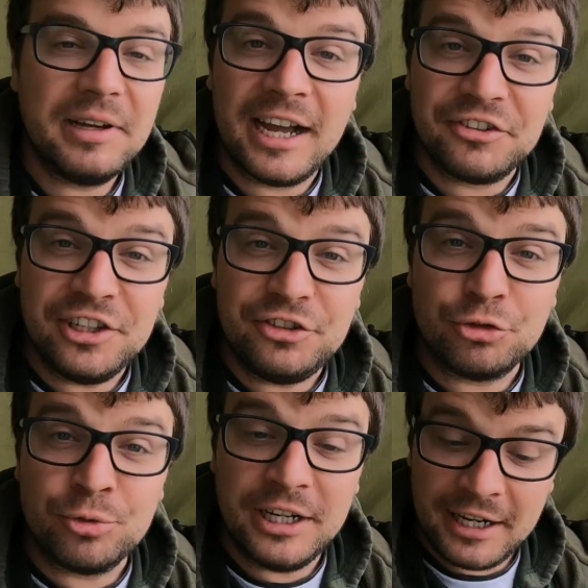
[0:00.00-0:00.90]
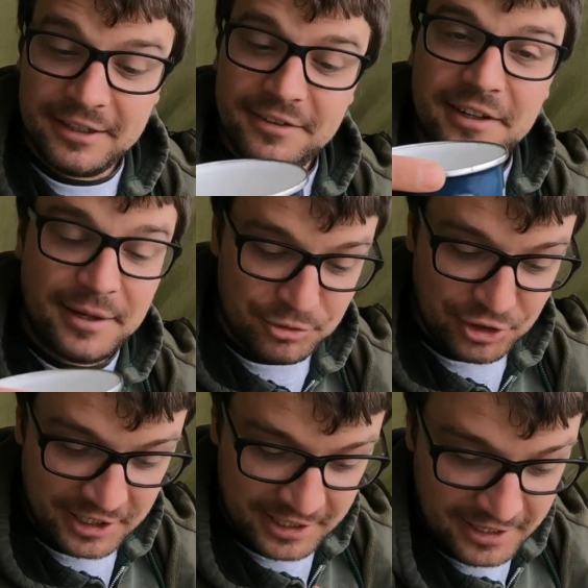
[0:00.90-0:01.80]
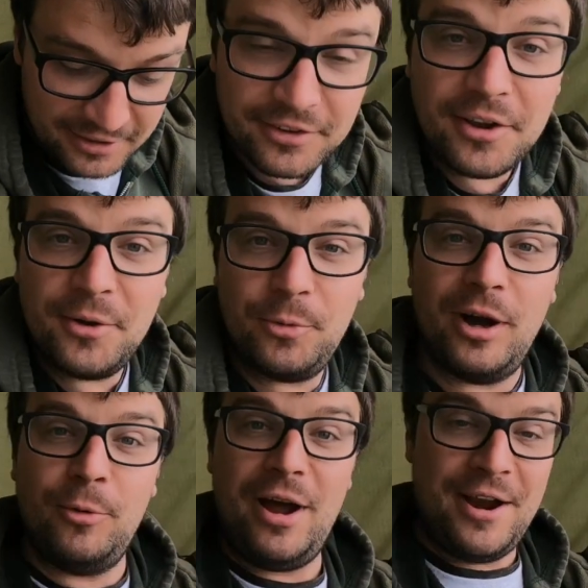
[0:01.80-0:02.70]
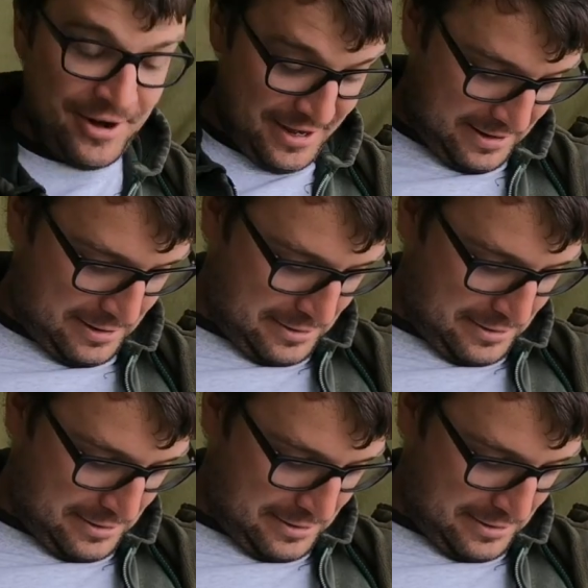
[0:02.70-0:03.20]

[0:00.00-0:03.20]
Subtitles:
Actually just realised I'm drinking this while wearing